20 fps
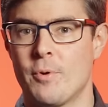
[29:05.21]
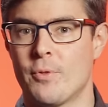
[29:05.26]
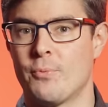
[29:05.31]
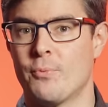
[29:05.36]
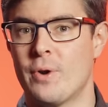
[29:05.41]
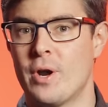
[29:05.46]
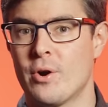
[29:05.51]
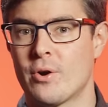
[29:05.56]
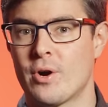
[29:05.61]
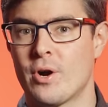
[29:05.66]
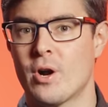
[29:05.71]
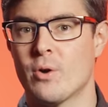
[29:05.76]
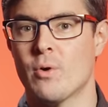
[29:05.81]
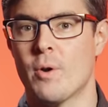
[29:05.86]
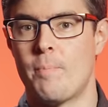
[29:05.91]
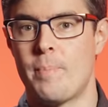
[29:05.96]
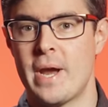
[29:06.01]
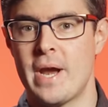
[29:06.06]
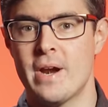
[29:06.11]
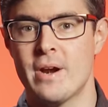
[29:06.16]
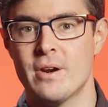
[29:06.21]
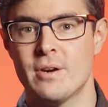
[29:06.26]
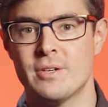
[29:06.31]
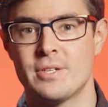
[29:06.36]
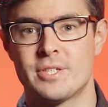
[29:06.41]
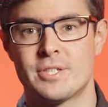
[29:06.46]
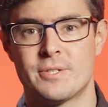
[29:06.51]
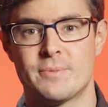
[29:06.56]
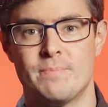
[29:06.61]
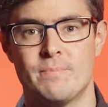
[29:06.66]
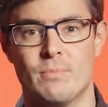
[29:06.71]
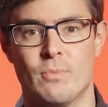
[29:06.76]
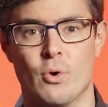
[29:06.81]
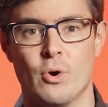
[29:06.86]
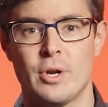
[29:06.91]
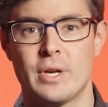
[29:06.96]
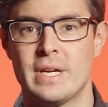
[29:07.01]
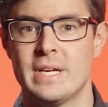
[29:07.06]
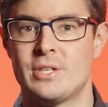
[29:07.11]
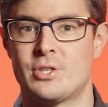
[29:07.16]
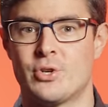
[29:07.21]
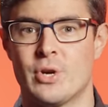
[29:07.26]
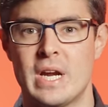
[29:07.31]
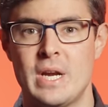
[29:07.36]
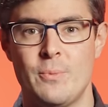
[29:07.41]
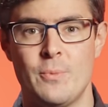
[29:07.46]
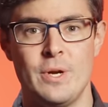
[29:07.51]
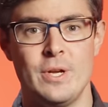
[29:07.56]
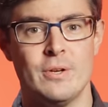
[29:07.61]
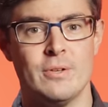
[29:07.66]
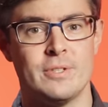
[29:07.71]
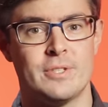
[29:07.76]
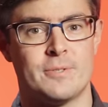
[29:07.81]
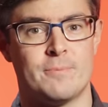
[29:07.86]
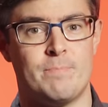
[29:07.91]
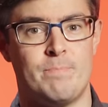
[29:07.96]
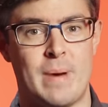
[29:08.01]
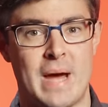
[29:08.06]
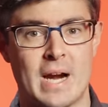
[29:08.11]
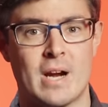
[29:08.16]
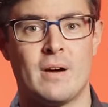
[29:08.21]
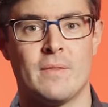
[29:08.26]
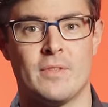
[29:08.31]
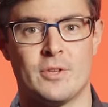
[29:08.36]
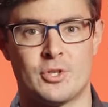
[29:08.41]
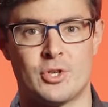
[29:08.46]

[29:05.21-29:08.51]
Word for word: with railcar repairs or to get train wheels back on the